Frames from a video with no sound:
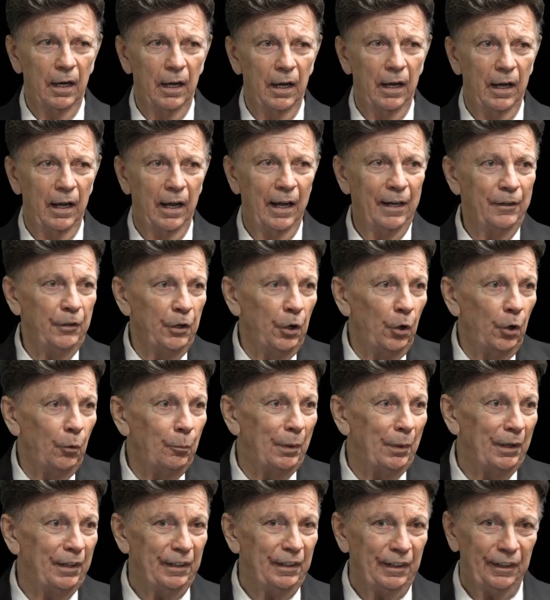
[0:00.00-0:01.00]
and
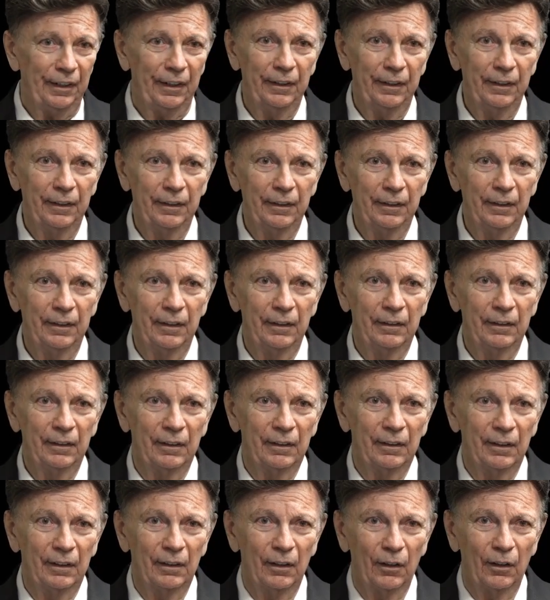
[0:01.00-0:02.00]
nobody
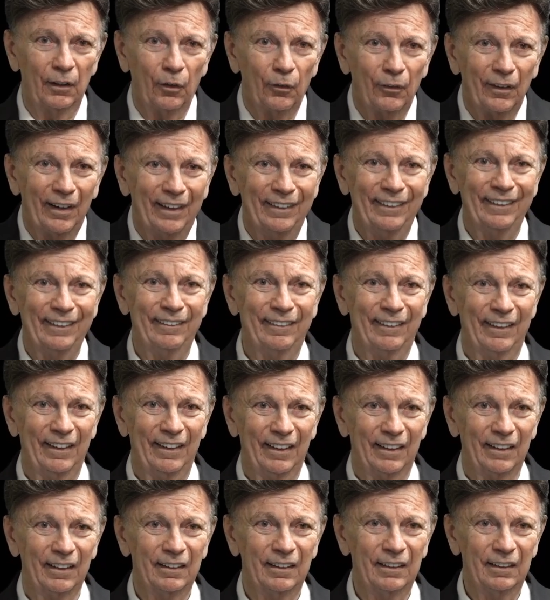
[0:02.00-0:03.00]
or anything